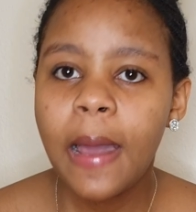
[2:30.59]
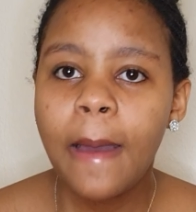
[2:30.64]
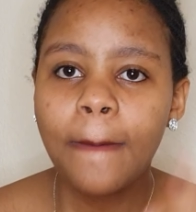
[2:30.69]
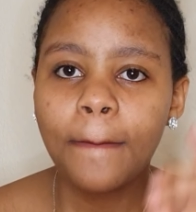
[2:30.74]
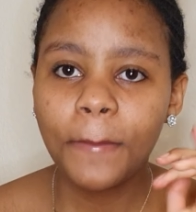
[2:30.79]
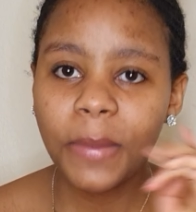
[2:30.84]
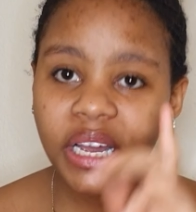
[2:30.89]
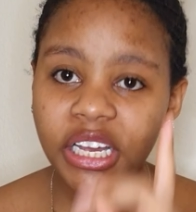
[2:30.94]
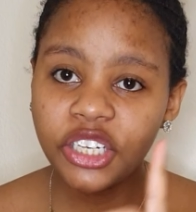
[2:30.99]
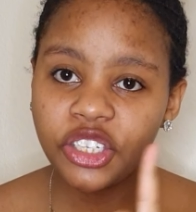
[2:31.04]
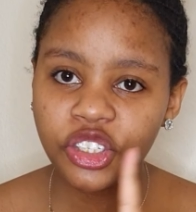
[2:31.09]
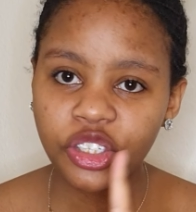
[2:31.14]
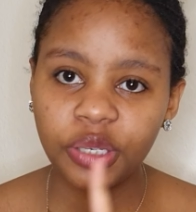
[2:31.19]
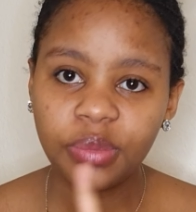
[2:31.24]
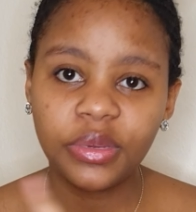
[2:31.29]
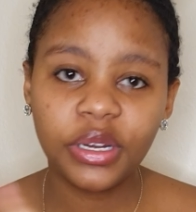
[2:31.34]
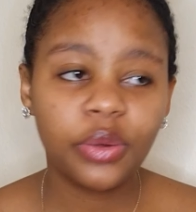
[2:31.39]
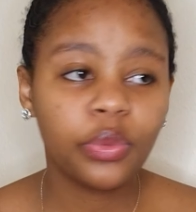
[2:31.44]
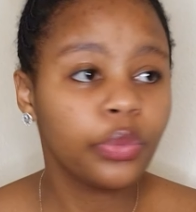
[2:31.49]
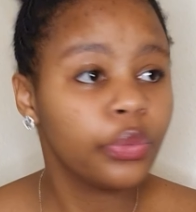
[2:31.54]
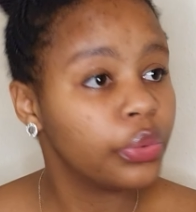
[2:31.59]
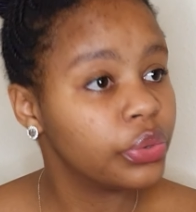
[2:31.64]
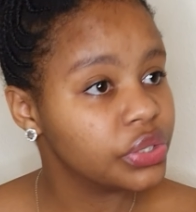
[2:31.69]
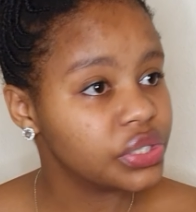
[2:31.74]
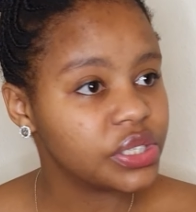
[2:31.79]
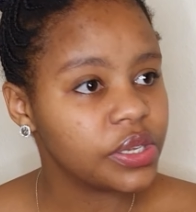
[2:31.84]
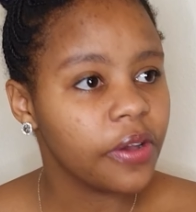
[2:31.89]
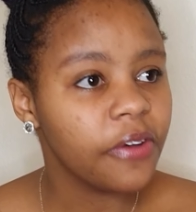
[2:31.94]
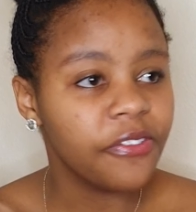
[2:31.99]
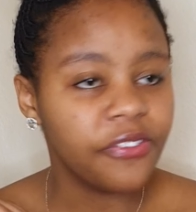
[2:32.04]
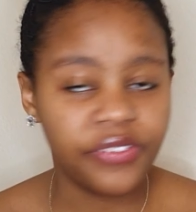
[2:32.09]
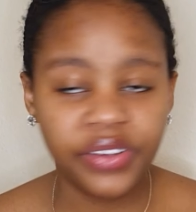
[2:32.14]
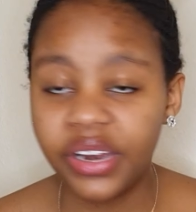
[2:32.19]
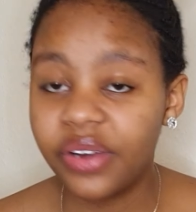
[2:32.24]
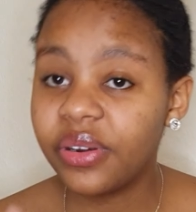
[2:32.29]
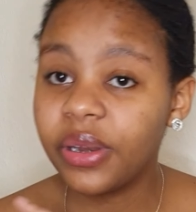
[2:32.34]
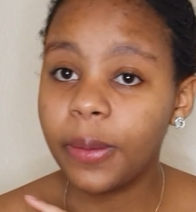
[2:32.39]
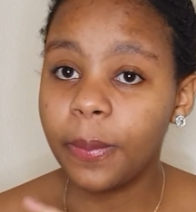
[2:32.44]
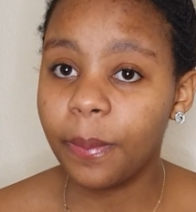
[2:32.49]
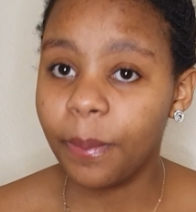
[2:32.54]
My German was
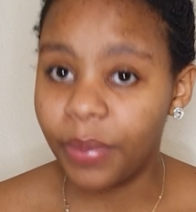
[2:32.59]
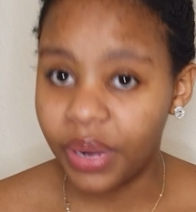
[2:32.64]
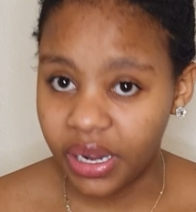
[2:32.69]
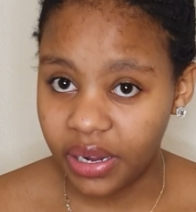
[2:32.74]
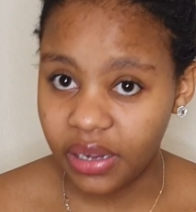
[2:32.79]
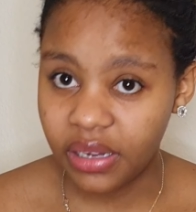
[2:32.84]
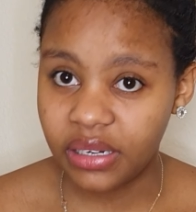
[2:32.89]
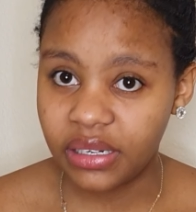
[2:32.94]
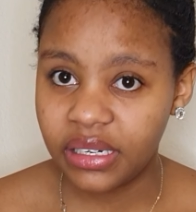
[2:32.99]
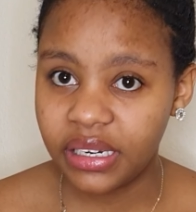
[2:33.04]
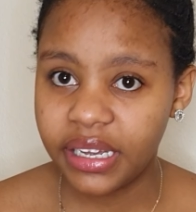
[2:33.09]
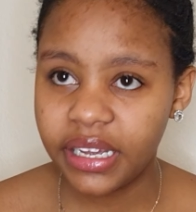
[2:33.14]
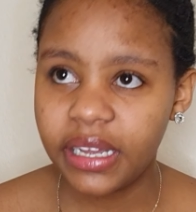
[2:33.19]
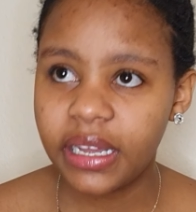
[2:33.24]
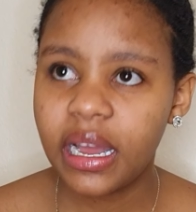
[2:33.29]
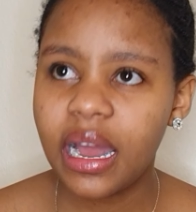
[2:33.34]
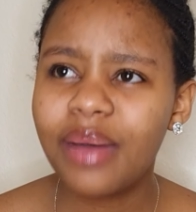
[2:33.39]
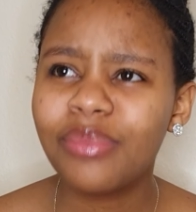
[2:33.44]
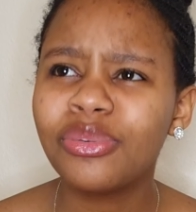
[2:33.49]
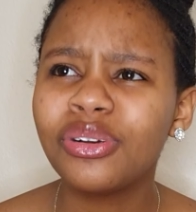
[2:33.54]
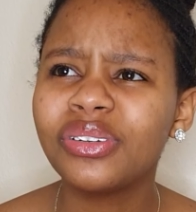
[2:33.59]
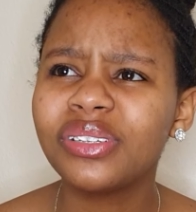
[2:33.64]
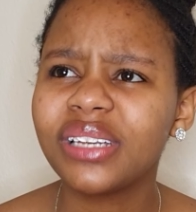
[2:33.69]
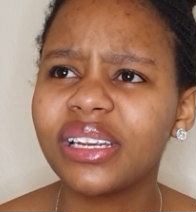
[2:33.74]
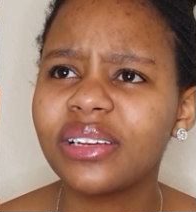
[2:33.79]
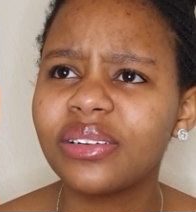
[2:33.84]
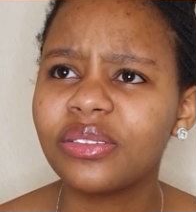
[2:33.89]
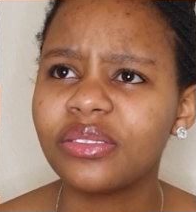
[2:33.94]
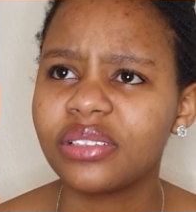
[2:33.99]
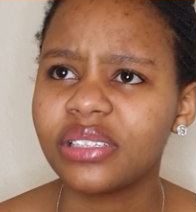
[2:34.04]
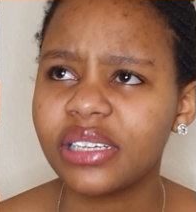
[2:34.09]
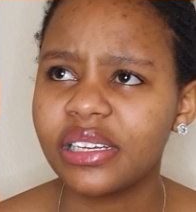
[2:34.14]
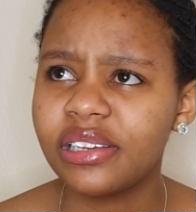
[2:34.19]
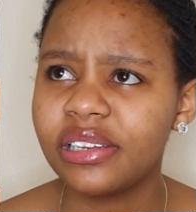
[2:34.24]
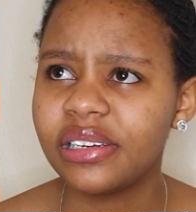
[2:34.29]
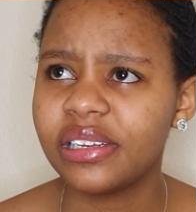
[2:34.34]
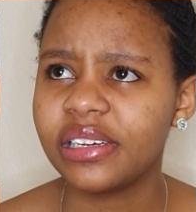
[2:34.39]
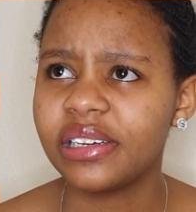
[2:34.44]
very bad. Like, I'm not trying to say